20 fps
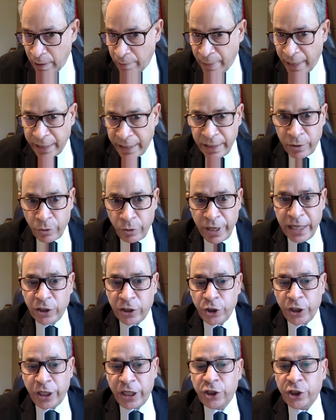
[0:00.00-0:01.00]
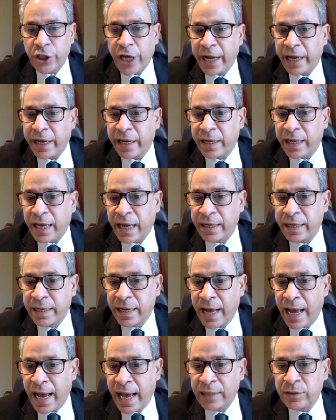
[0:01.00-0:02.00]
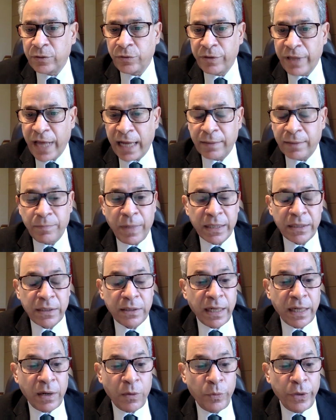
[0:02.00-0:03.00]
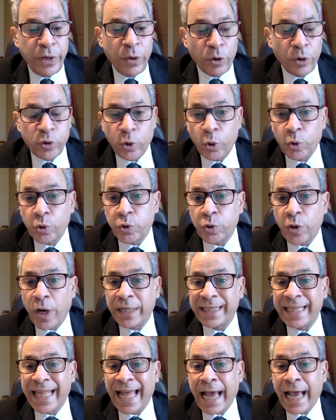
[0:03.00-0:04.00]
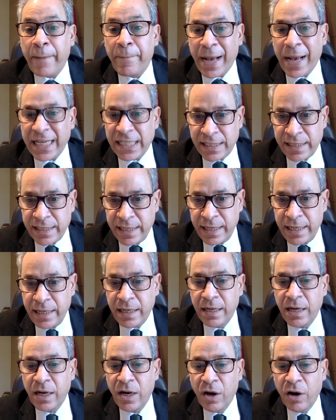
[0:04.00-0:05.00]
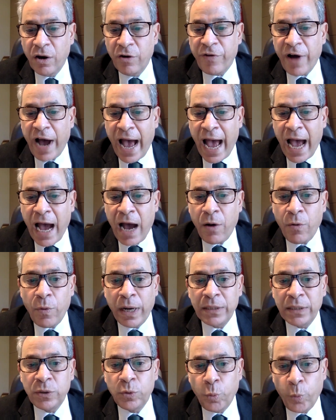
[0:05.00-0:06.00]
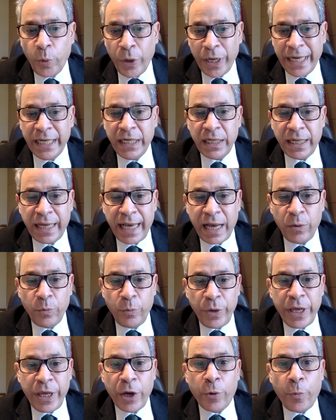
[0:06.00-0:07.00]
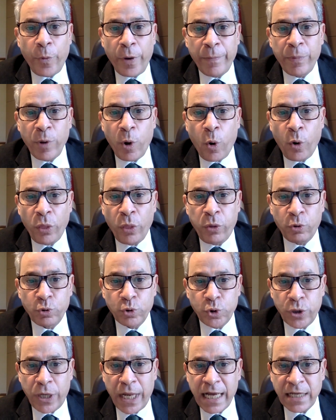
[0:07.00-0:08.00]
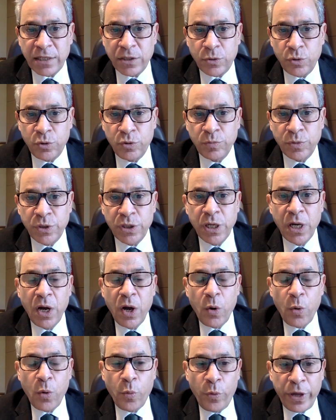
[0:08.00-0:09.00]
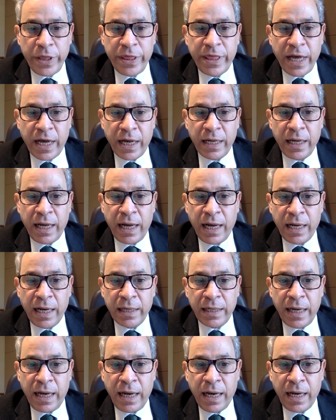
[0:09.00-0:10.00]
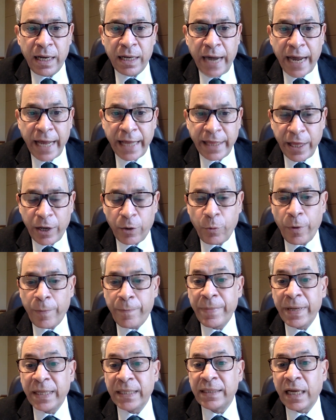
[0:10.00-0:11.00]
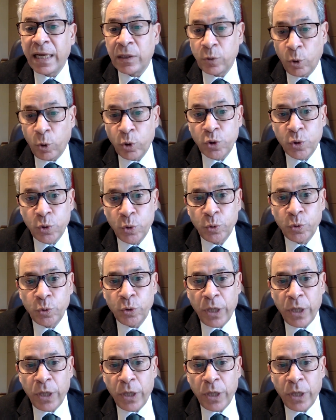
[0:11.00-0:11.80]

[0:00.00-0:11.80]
My colleague Shireen Shaker can add to that, but we looked also at the capacity of how and when can we equip all those classrooms with the right equipment, and also